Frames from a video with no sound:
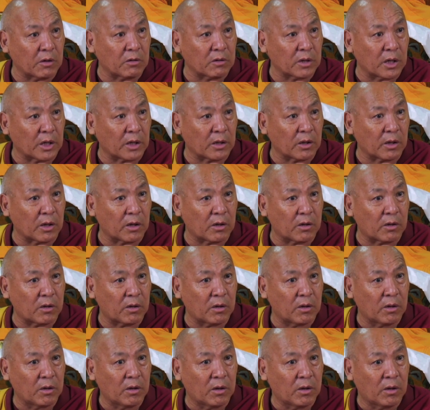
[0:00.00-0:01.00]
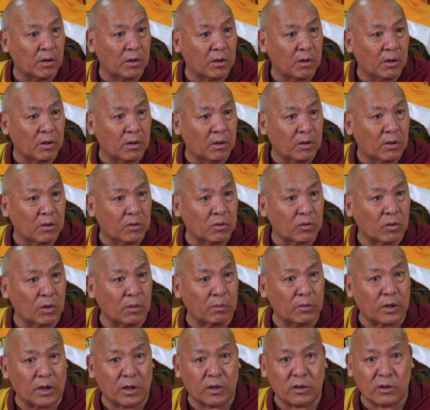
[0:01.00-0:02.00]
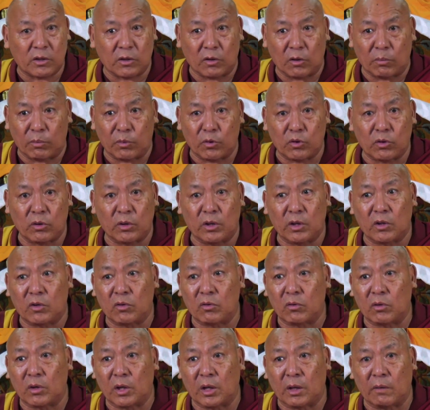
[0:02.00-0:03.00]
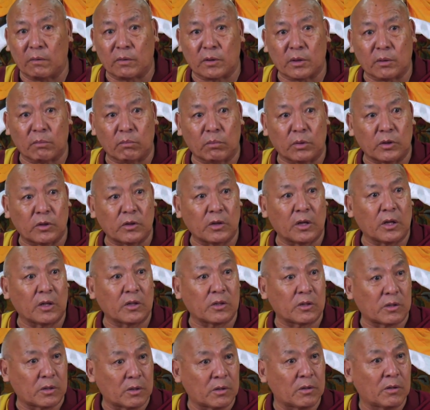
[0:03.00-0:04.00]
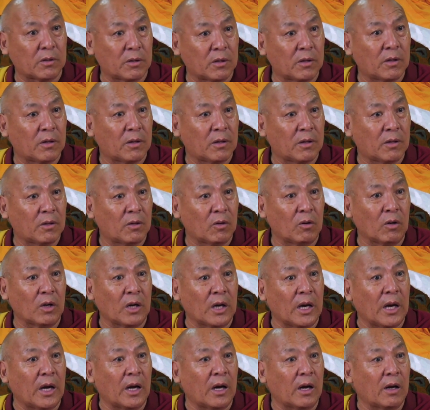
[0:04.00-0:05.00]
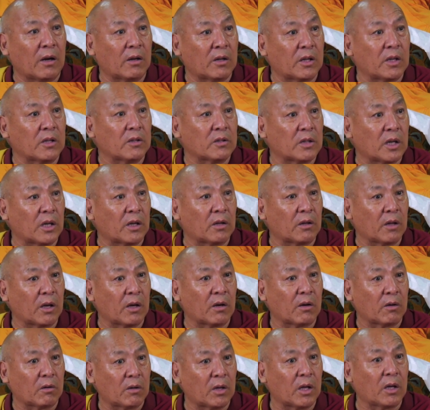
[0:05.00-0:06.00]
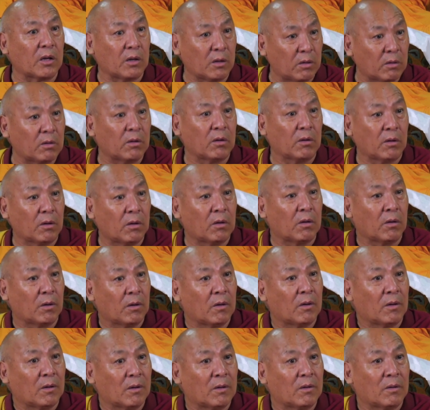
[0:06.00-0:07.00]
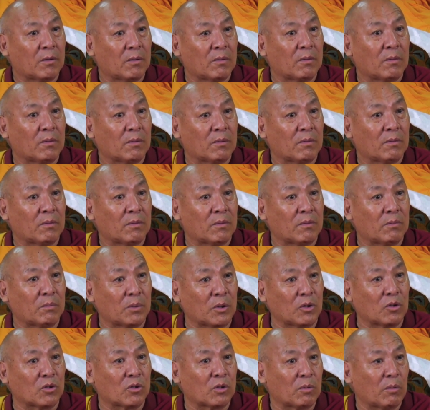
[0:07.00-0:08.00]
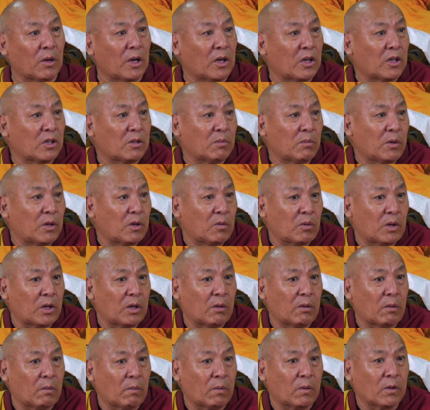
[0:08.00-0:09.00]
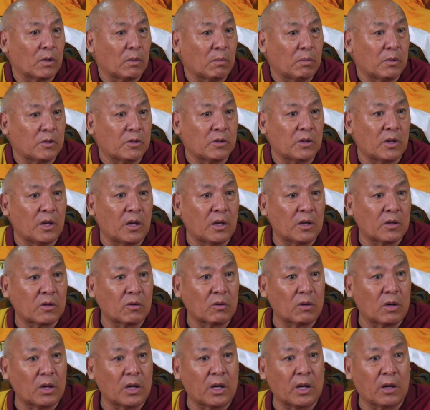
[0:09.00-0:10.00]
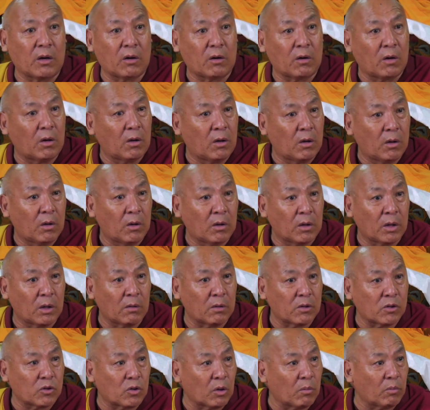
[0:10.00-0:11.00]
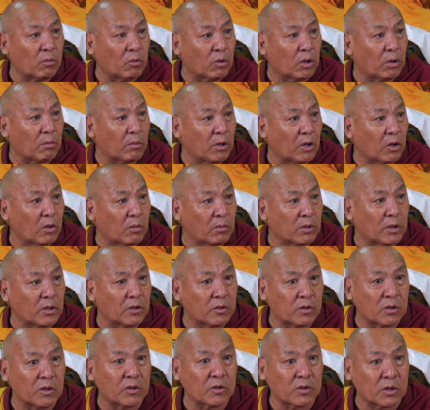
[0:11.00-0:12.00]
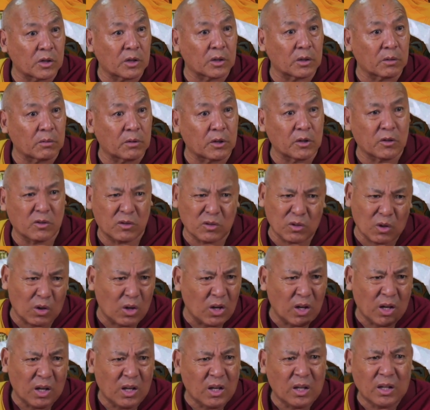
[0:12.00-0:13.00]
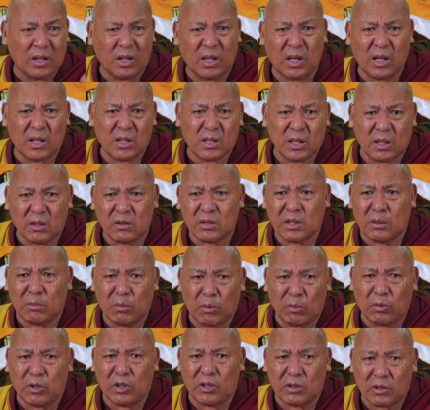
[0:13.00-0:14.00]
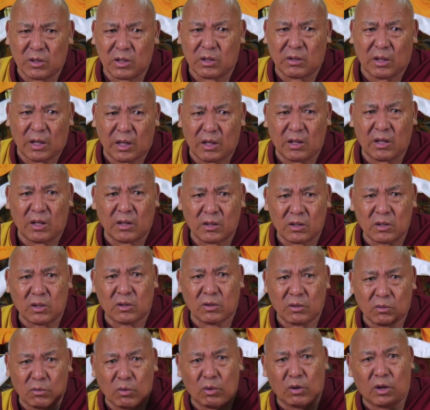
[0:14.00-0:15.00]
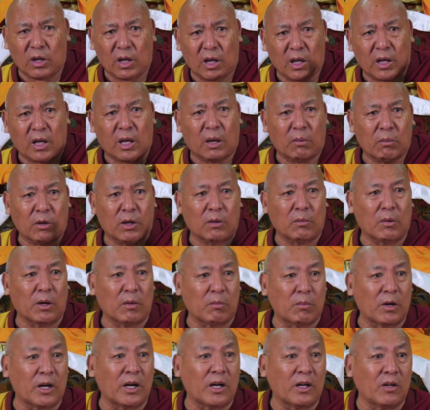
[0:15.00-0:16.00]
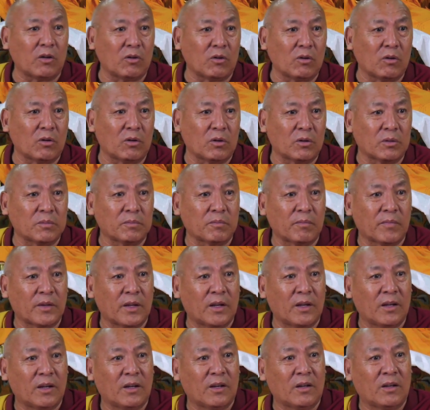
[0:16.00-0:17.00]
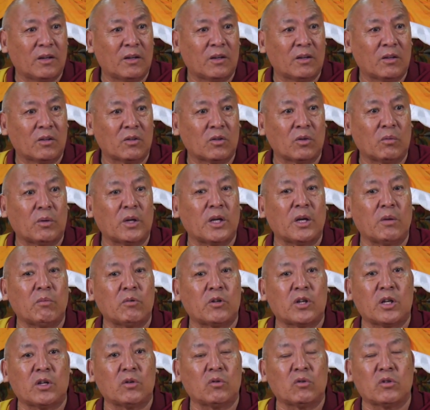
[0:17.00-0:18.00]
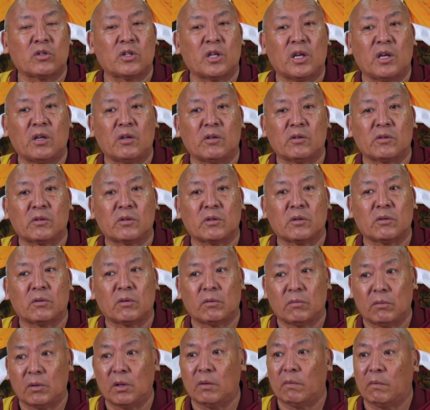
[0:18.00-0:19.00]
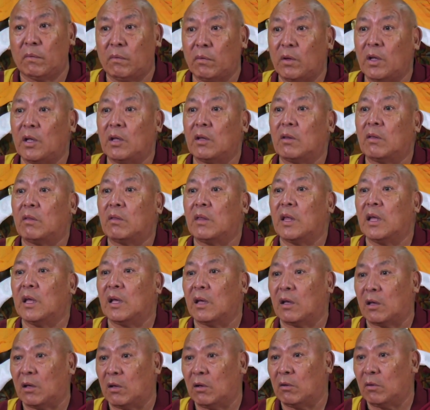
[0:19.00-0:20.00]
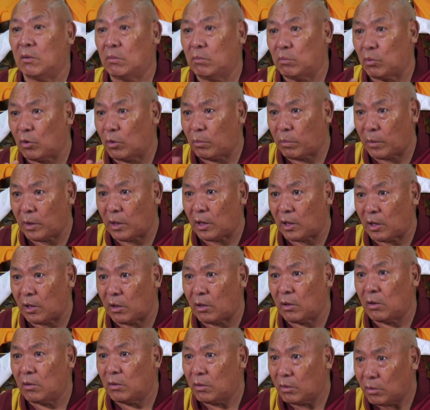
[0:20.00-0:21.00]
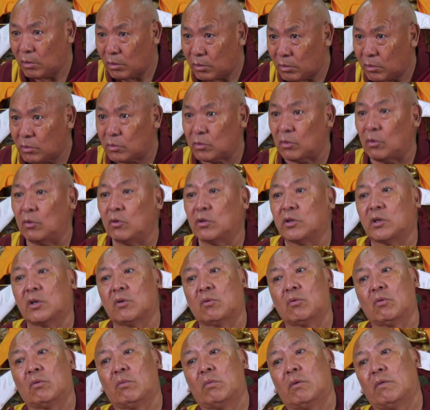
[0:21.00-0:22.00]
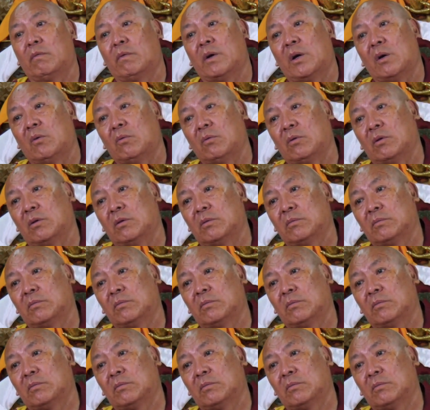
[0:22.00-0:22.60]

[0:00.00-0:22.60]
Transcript: things like that. So if there is an opportunity to give some business or land, things like that, then because of attachment, whatever, for the business or land, they will stop doing many of these destructive things. So there's some of these ideas quickly came in my mind, you know. So what I'm trying to say is that if we think properly, solution could be found.